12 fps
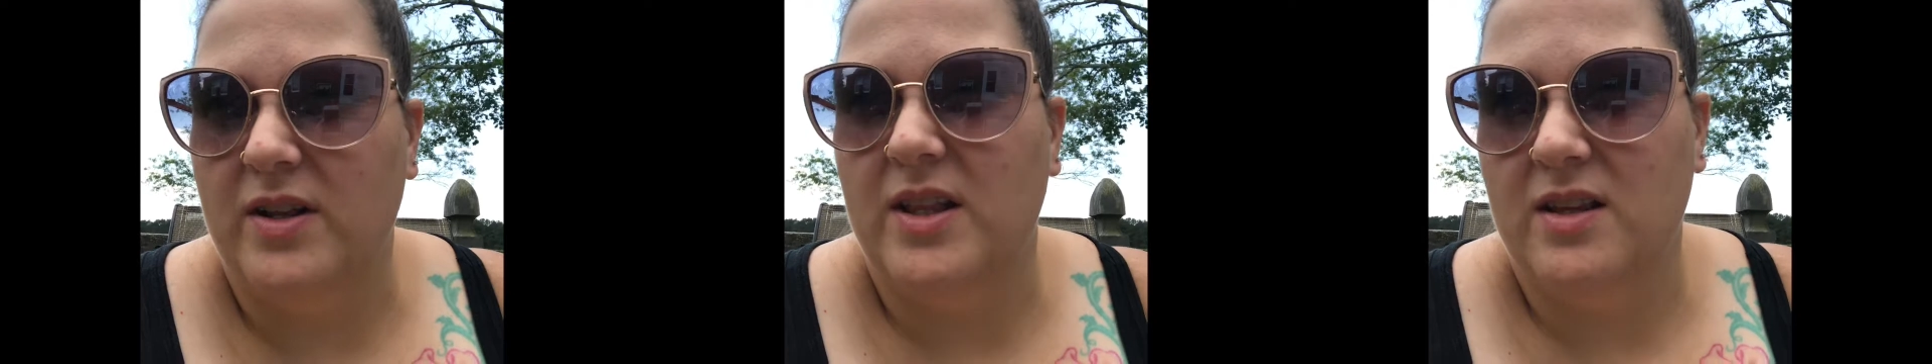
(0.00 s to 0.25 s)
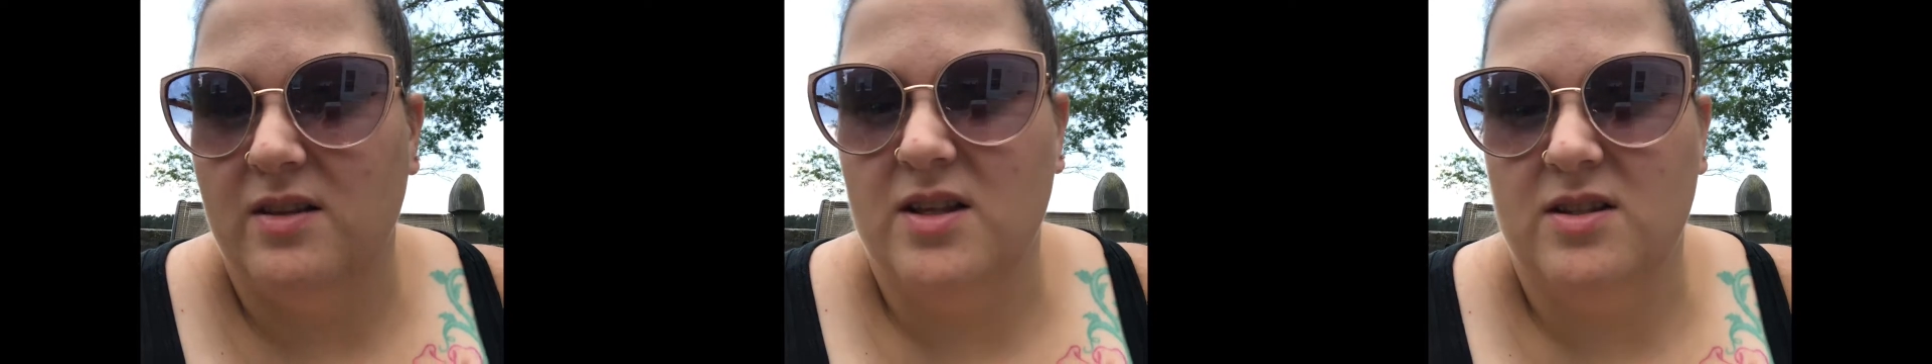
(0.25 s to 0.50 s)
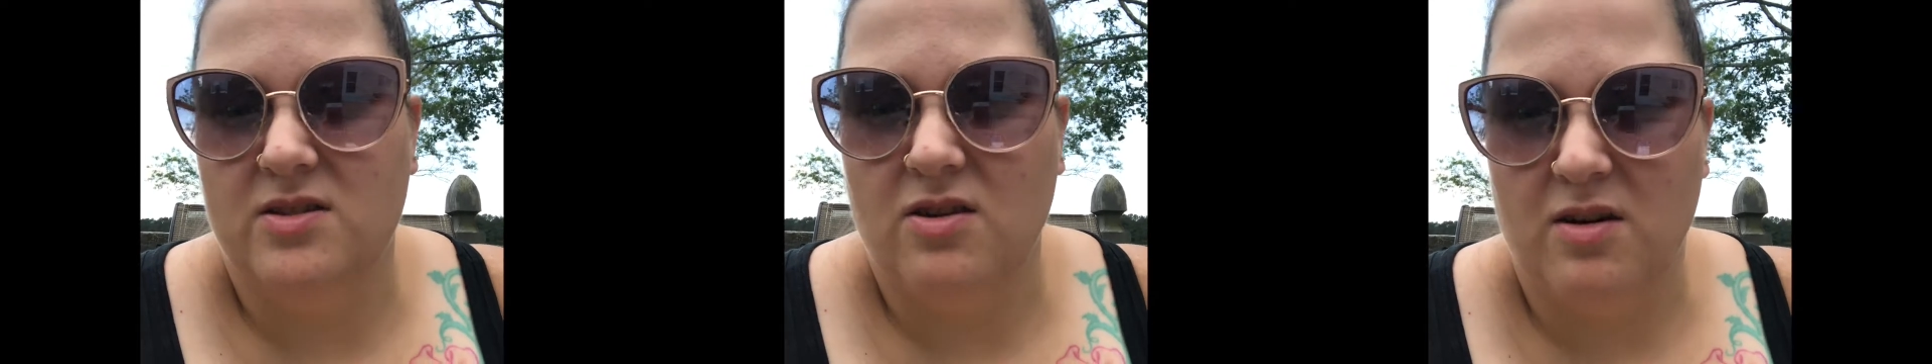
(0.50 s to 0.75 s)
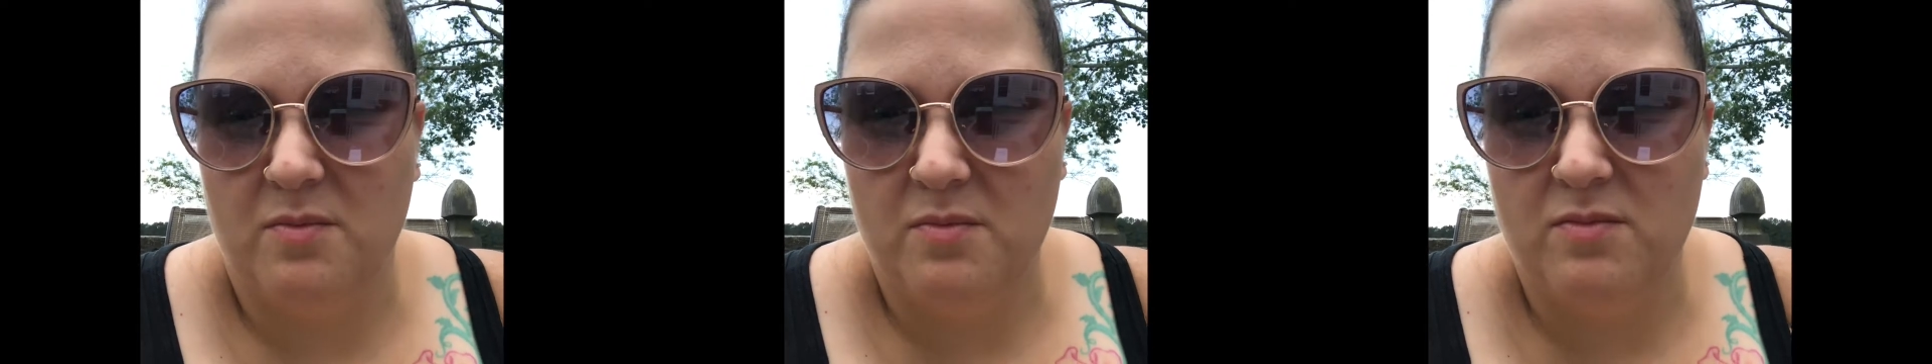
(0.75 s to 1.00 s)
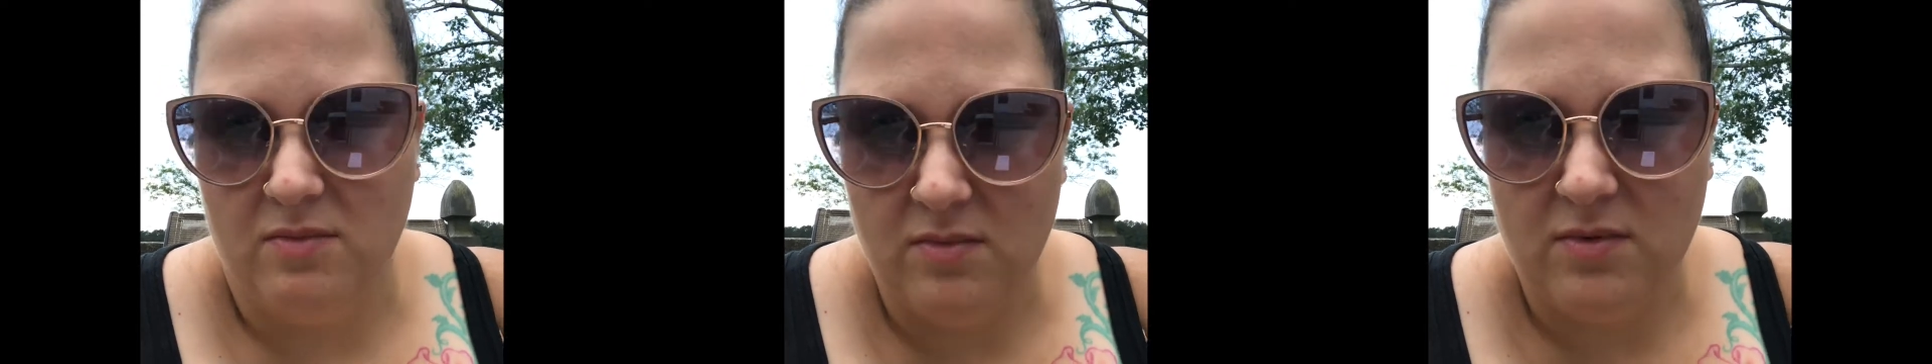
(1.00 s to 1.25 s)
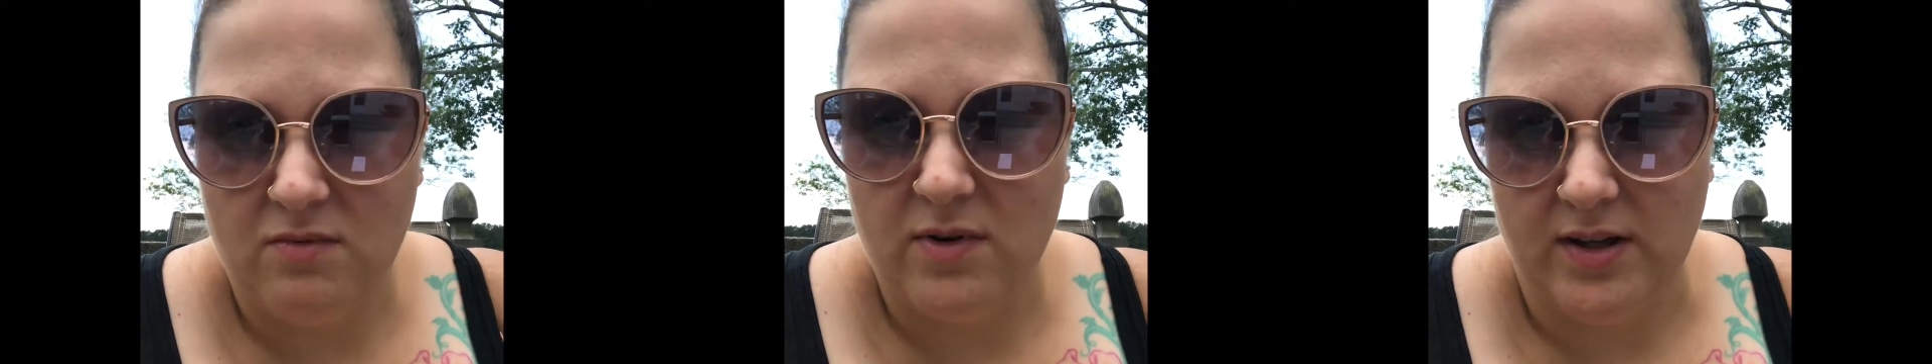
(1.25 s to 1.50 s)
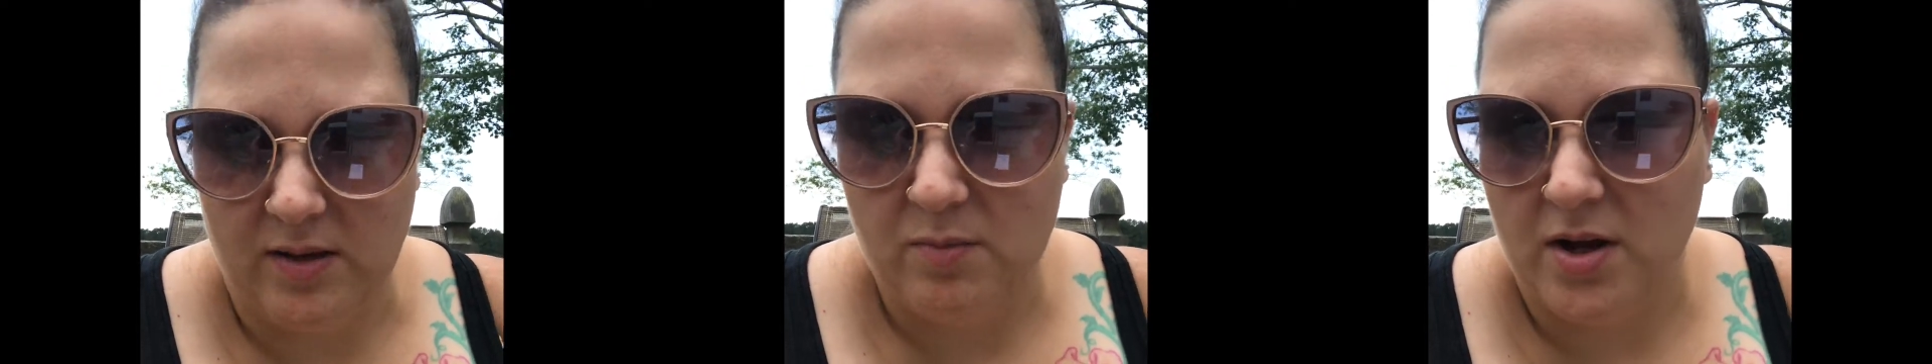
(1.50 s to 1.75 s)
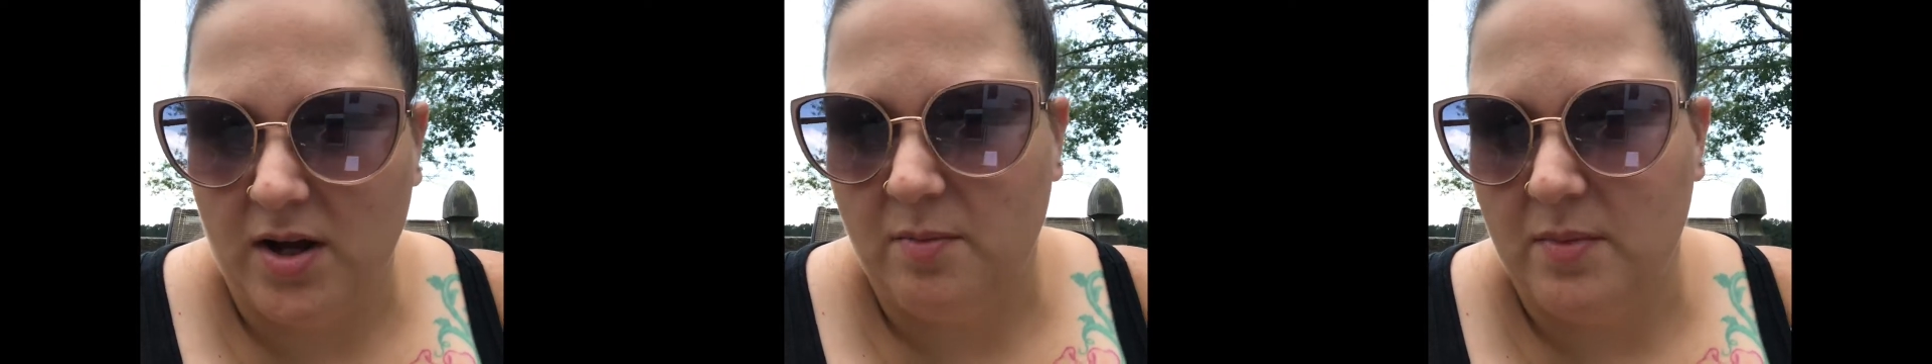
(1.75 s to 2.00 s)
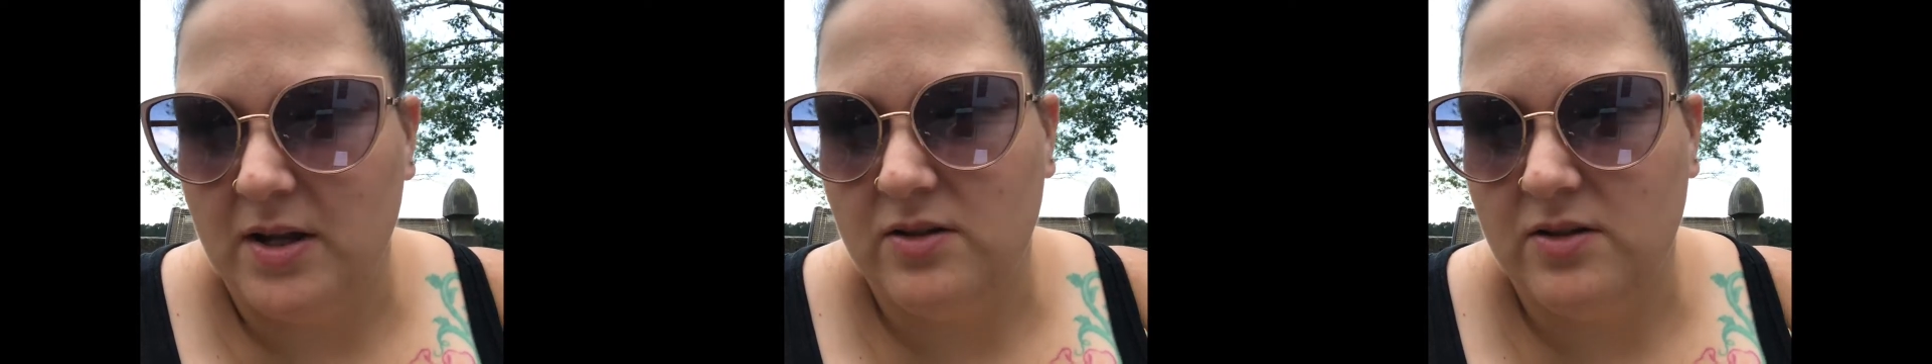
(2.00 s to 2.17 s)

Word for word: They, they started really bugging me.